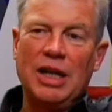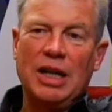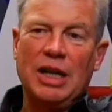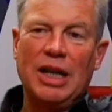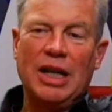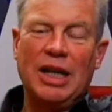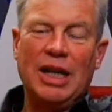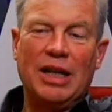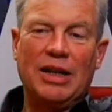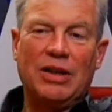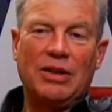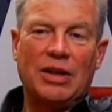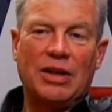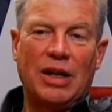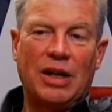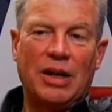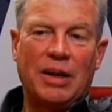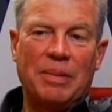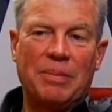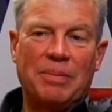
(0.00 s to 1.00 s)
And
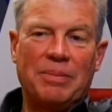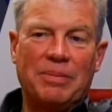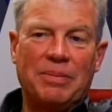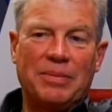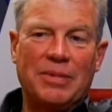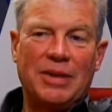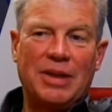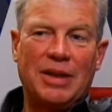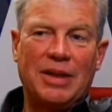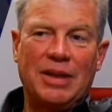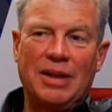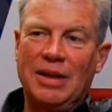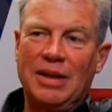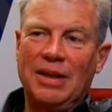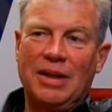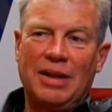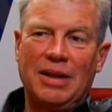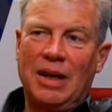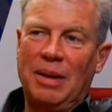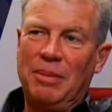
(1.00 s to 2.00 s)

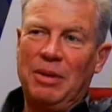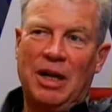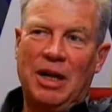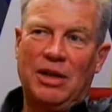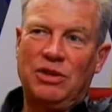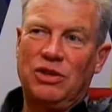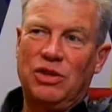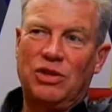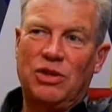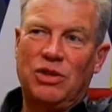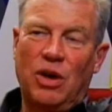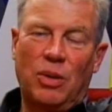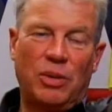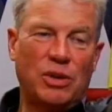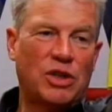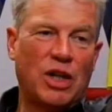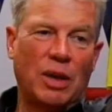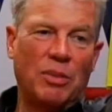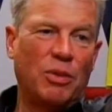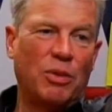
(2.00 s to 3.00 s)
I just
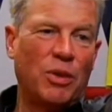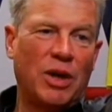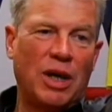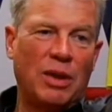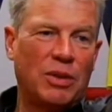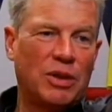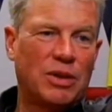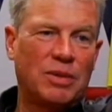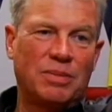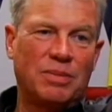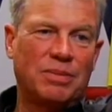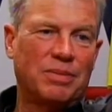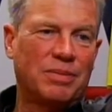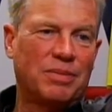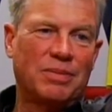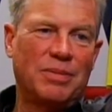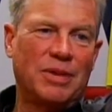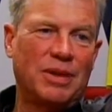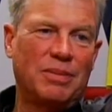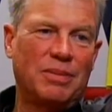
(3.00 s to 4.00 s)
always come away with
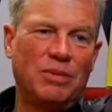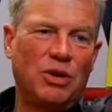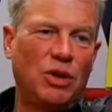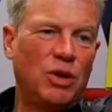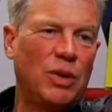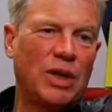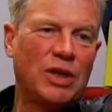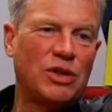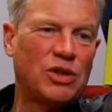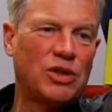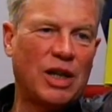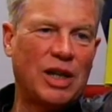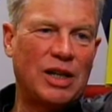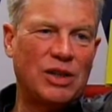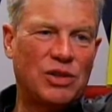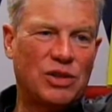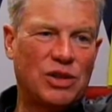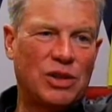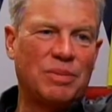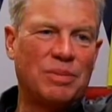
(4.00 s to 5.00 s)
new
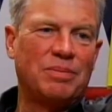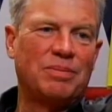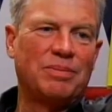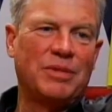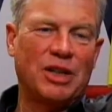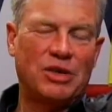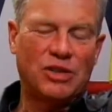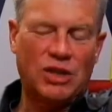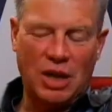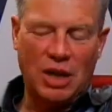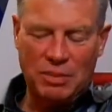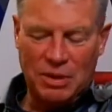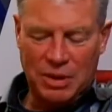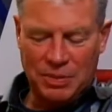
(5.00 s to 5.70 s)
insights and excitement.